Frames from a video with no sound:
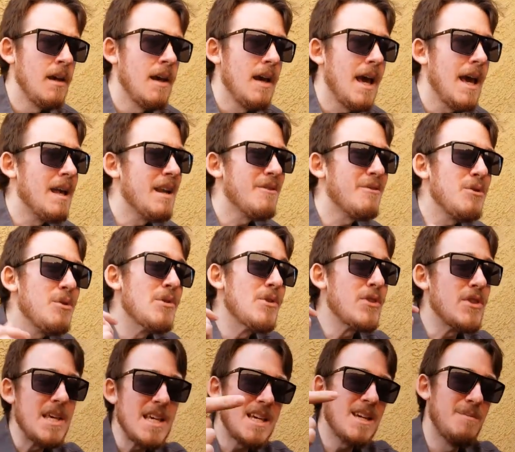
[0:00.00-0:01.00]
And if you
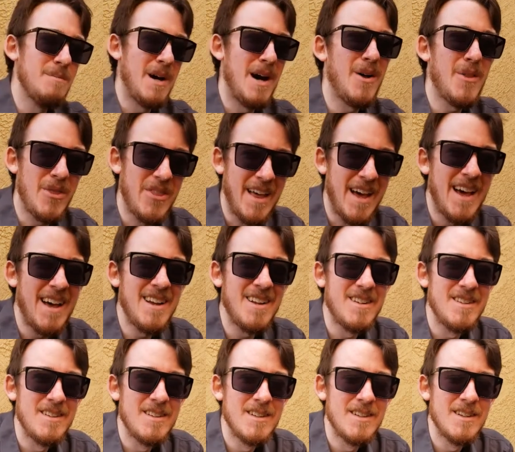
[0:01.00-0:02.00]
think about that,
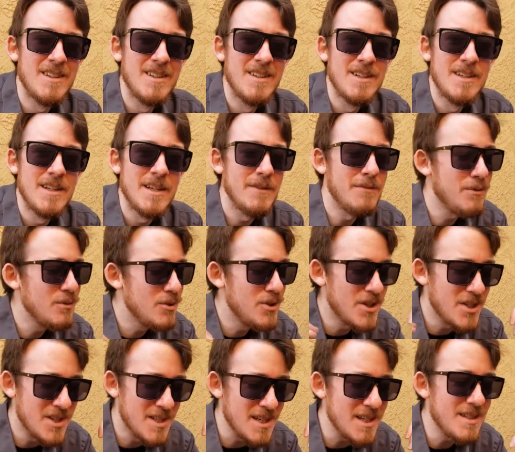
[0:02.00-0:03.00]
if you
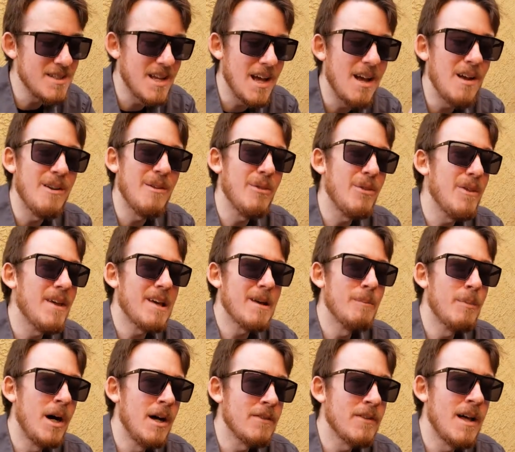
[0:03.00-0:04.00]
just sit down and think
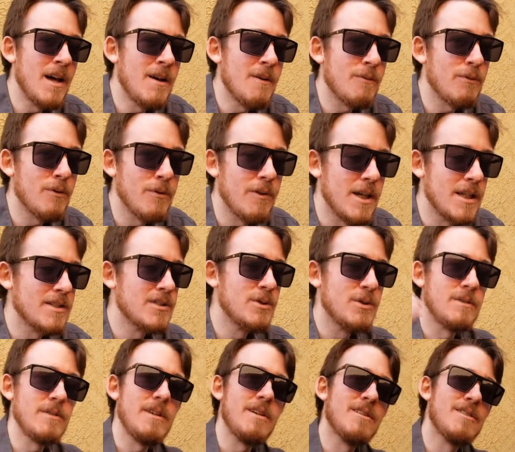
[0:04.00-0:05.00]
about that for like
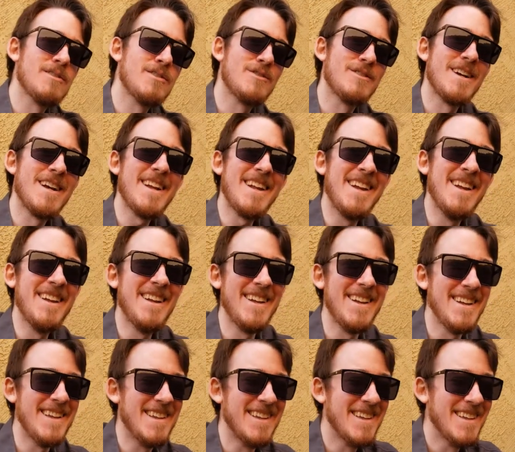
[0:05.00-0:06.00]
2 years straight,
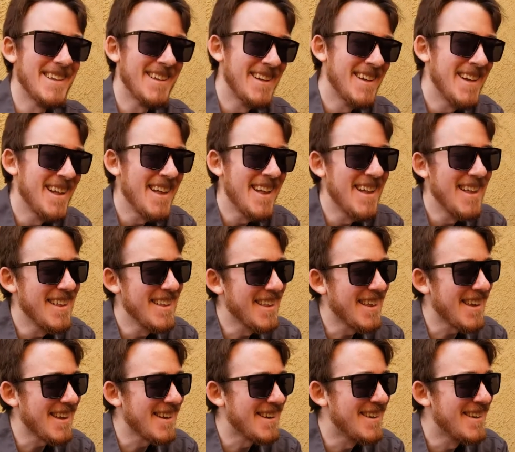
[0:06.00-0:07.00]

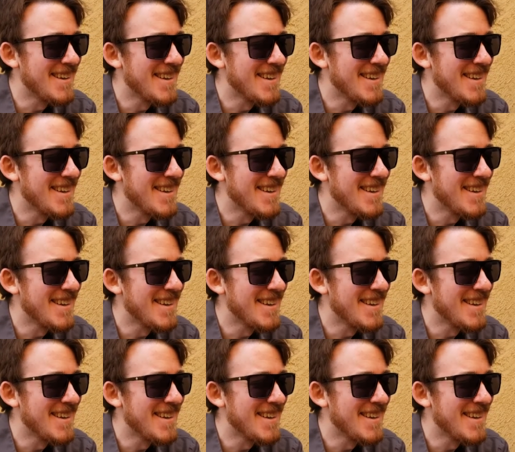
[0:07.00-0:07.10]
then